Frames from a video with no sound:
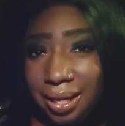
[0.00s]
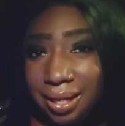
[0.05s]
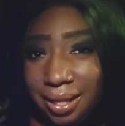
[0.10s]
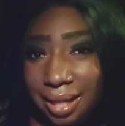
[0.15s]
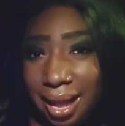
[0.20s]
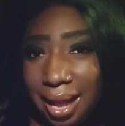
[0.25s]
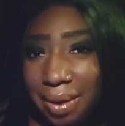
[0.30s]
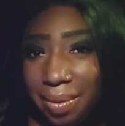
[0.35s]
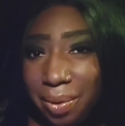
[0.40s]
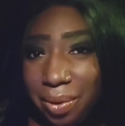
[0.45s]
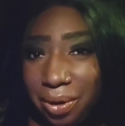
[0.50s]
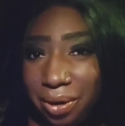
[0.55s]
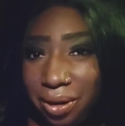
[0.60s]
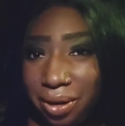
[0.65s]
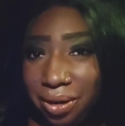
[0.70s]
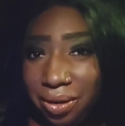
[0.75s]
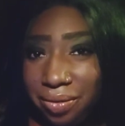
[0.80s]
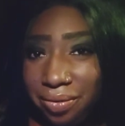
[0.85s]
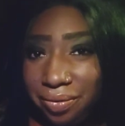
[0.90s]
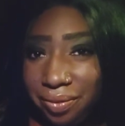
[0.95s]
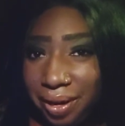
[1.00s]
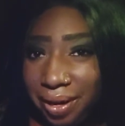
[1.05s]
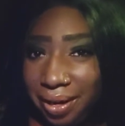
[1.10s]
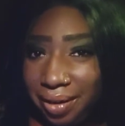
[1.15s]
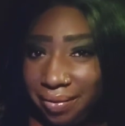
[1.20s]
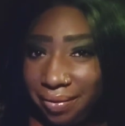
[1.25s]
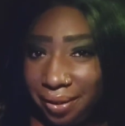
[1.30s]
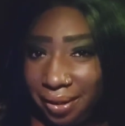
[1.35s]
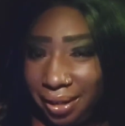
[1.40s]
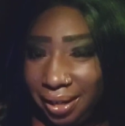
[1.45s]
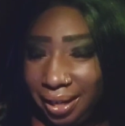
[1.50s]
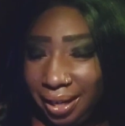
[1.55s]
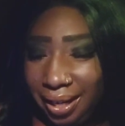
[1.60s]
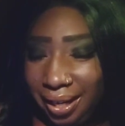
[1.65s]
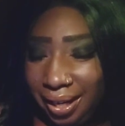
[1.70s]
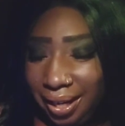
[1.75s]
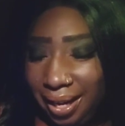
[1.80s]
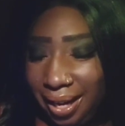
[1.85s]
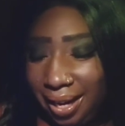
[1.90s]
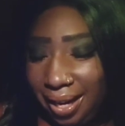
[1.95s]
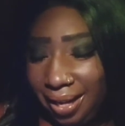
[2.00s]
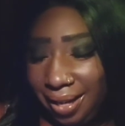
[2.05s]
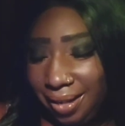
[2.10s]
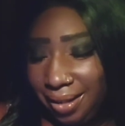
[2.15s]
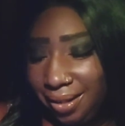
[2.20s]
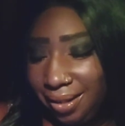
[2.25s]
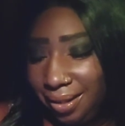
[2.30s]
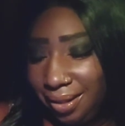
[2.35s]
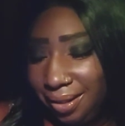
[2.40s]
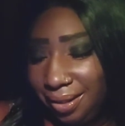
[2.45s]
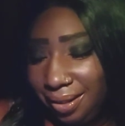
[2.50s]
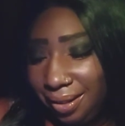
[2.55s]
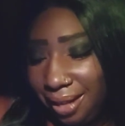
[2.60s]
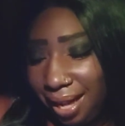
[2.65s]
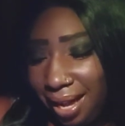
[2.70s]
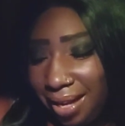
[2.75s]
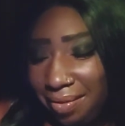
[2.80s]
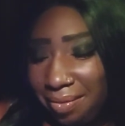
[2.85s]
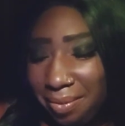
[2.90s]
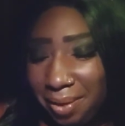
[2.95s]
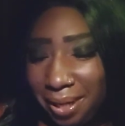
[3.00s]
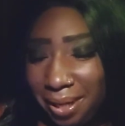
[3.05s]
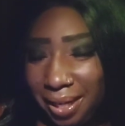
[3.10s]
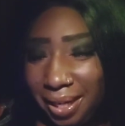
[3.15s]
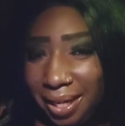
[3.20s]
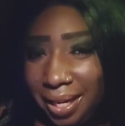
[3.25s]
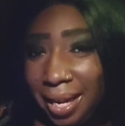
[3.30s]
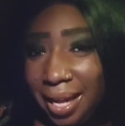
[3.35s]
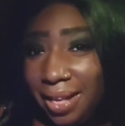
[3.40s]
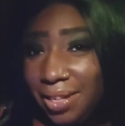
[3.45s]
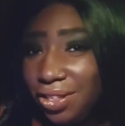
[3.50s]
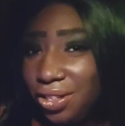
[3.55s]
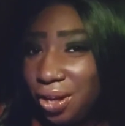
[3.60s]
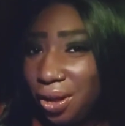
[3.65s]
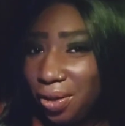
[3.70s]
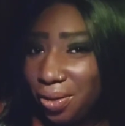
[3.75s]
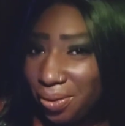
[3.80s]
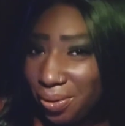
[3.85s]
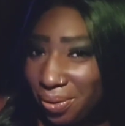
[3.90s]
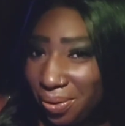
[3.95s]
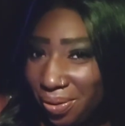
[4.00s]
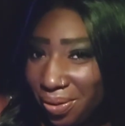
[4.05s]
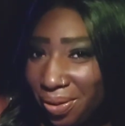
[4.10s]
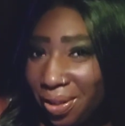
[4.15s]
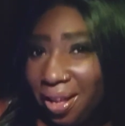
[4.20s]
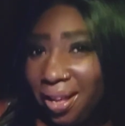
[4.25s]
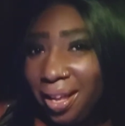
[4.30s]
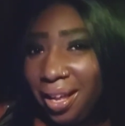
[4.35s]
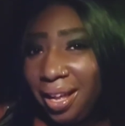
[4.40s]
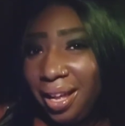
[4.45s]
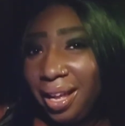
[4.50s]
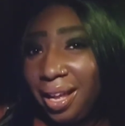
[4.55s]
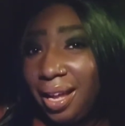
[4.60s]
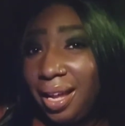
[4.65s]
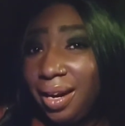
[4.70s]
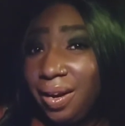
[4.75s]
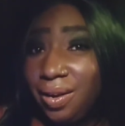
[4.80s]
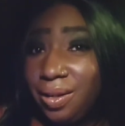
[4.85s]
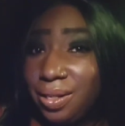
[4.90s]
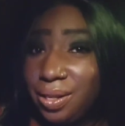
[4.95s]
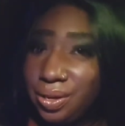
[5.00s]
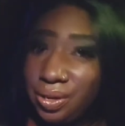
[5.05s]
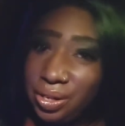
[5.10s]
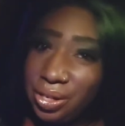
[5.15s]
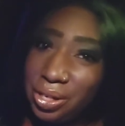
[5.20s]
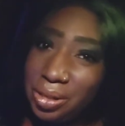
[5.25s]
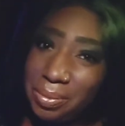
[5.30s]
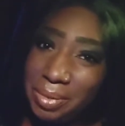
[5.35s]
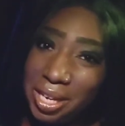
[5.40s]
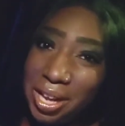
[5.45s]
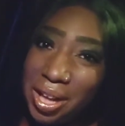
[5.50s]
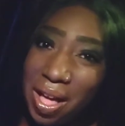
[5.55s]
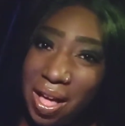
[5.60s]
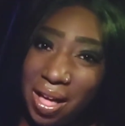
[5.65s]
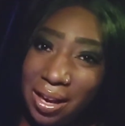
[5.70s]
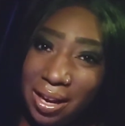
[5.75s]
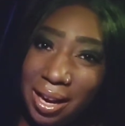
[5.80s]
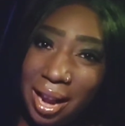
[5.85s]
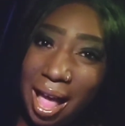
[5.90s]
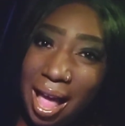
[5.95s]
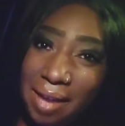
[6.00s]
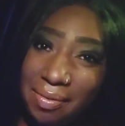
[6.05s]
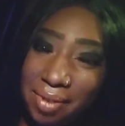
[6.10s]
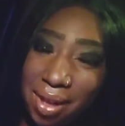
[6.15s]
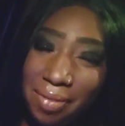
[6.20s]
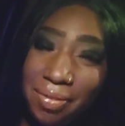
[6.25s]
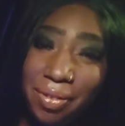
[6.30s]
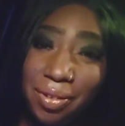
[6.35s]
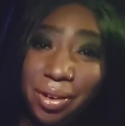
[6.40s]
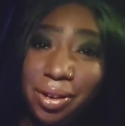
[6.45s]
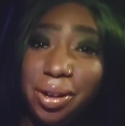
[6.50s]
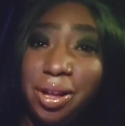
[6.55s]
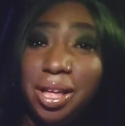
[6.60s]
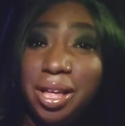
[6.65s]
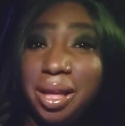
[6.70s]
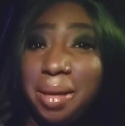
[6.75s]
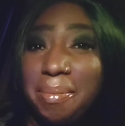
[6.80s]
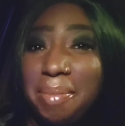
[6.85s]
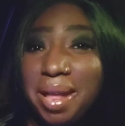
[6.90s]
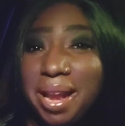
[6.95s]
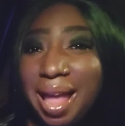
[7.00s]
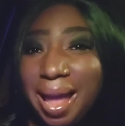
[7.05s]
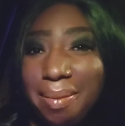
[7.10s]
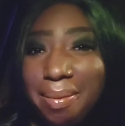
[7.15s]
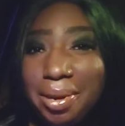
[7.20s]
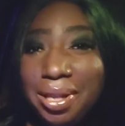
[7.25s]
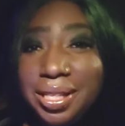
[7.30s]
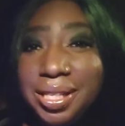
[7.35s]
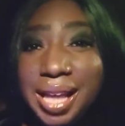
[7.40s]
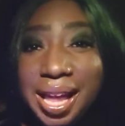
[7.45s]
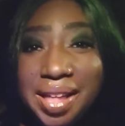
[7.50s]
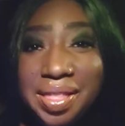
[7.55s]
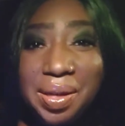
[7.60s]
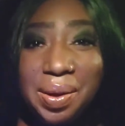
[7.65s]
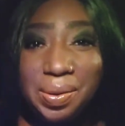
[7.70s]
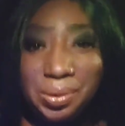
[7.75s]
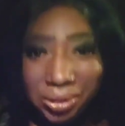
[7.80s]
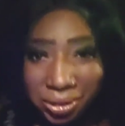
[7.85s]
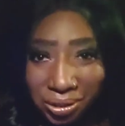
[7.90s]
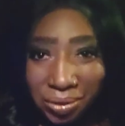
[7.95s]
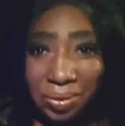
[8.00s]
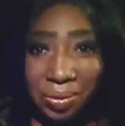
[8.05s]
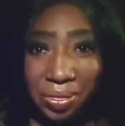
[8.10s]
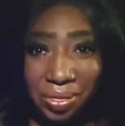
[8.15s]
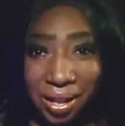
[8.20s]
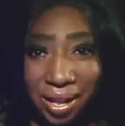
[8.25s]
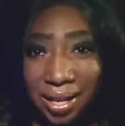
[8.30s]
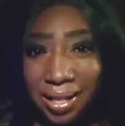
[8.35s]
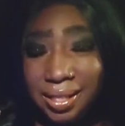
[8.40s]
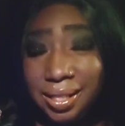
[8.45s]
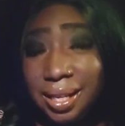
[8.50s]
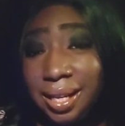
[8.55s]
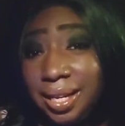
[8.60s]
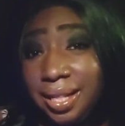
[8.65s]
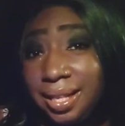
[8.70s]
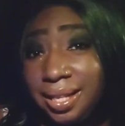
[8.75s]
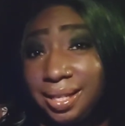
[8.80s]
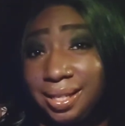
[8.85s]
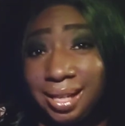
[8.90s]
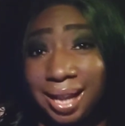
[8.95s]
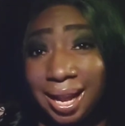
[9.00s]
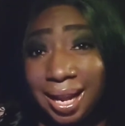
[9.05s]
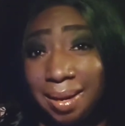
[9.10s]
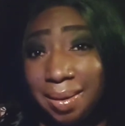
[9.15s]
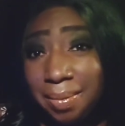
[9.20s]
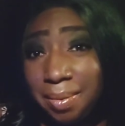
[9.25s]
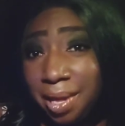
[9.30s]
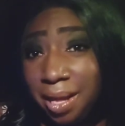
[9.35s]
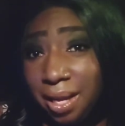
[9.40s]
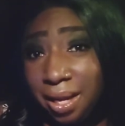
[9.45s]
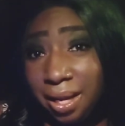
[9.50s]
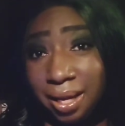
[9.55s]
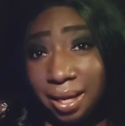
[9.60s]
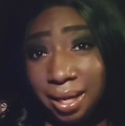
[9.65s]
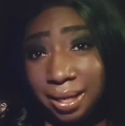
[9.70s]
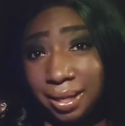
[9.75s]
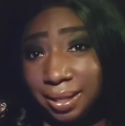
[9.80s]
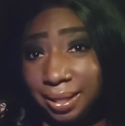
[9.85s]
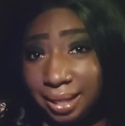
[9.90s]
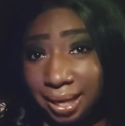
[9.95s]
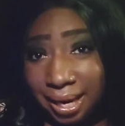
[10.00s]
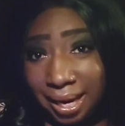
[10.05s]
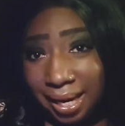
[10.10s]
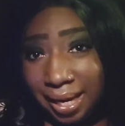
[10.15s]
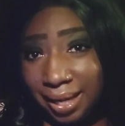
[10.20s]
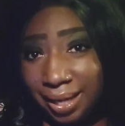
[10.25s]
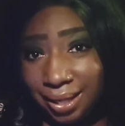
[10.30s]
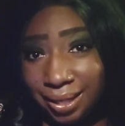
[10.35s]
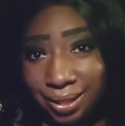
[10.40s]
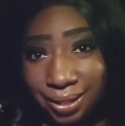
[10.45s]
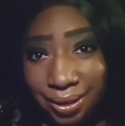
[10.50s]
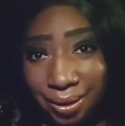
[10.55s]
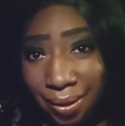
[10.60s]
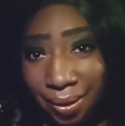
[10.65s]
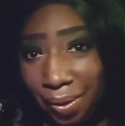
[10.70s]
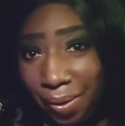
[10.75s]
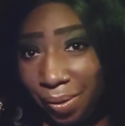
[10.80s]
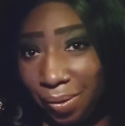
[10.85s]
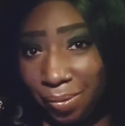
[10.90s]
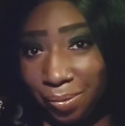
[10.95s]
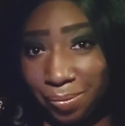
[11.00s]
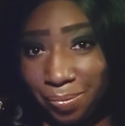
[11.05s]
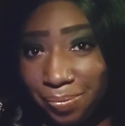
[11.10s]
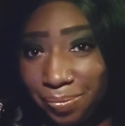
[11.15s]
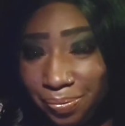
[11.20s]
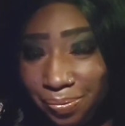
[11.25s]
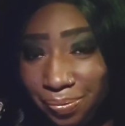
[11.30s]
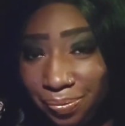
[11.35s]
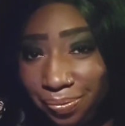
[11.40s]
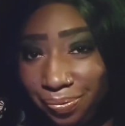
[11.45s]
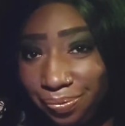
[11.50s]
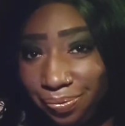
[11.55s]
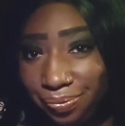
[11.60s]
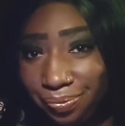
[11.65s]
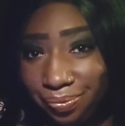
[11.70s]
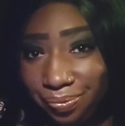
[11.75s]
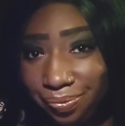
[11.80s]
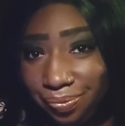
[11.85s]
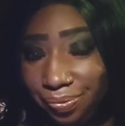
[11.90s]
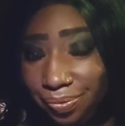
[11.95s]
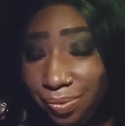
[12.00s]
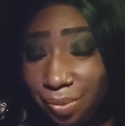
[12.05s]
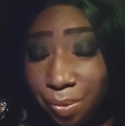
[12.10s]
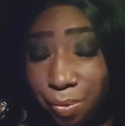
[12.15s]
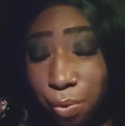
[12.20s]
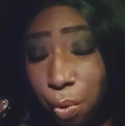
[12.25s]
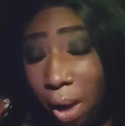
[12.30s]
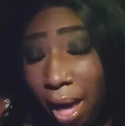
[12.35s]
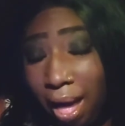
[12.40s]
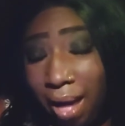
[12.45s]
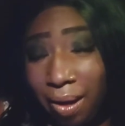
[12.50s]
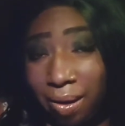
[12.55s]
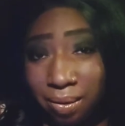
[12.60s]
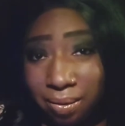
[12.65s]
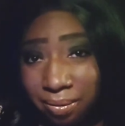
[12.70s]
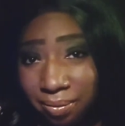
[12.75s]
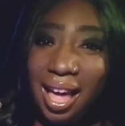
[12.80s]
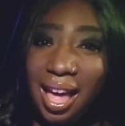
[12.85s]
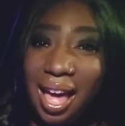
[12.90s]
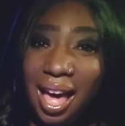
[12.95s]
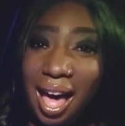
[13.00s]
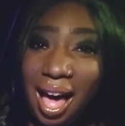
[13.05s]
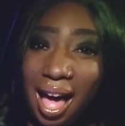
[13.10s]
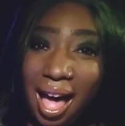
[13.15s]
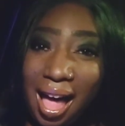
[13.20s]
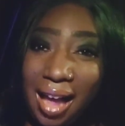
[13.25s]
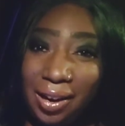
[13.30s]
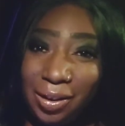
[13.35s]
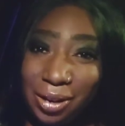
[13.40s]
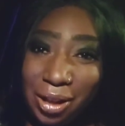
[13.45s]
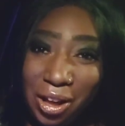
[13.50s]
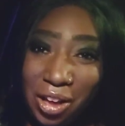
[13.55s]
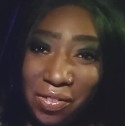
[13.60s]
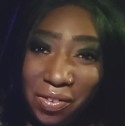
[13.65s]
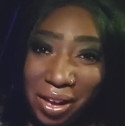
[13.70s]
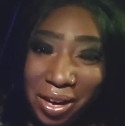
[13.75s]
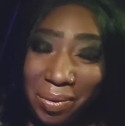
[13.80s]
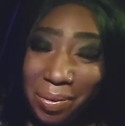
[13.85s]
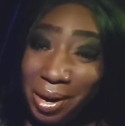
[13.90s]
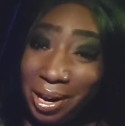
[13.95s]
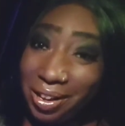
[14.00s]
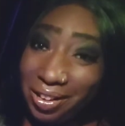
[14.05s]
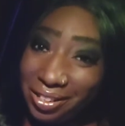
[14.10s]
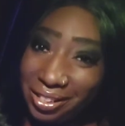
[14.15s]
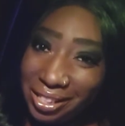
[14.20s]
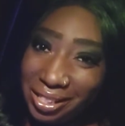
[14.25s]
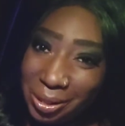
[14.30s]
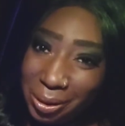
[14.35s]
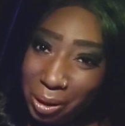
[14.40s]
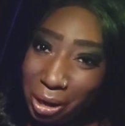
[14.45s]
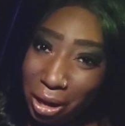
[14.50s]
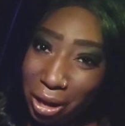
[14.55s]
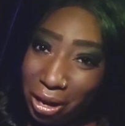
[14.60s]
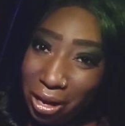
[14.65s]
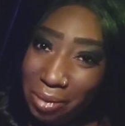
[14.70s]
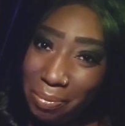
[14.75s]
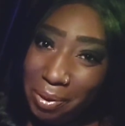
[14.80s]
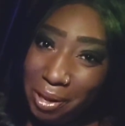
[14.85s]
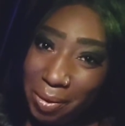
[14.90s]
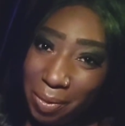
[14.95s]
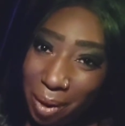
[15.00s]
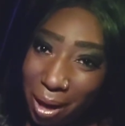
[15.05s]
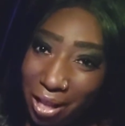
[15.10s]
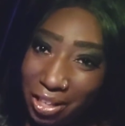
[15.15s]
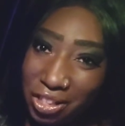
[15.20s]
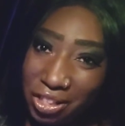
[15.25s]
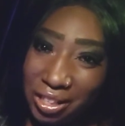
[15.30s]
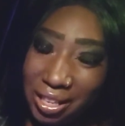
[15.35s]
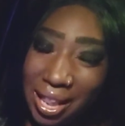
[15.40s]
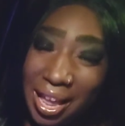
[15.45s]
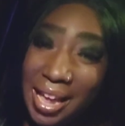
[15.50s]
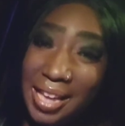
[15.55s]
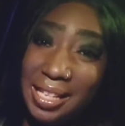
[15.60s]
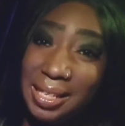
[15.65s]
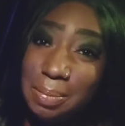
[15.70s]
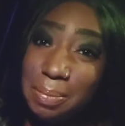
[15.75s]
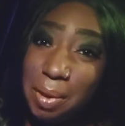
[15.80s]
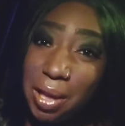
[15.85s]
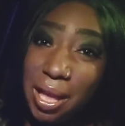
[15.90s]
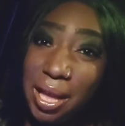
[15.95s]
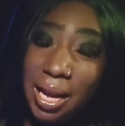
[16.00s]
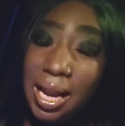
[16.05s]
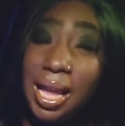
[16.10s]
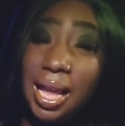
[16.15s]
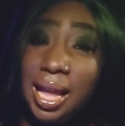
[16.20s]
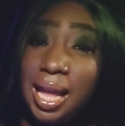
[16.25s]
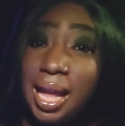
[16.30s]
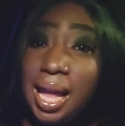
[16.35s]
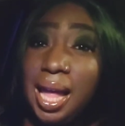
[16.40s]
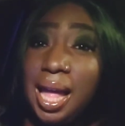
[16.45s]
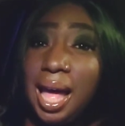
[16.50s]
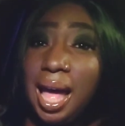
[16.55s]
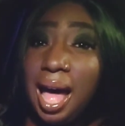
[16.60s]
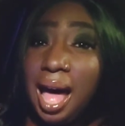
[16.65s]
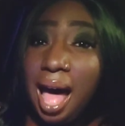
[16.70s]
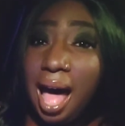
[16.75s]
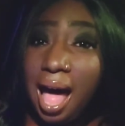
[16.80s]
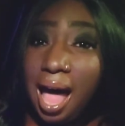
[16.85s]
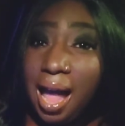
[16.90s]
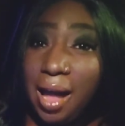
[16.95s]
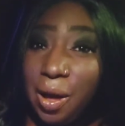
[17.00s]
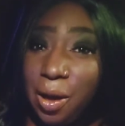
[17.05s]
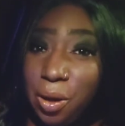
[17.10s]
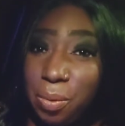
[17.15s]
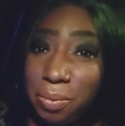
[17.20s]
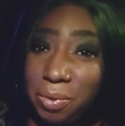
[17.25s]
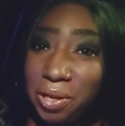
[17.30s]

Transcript: They were very funny and gave me a chuckle and also turned me on. And I've never been able to say those two things in the same sitting. So, wow. I don't know if anyone else is going to be watching this, but I hope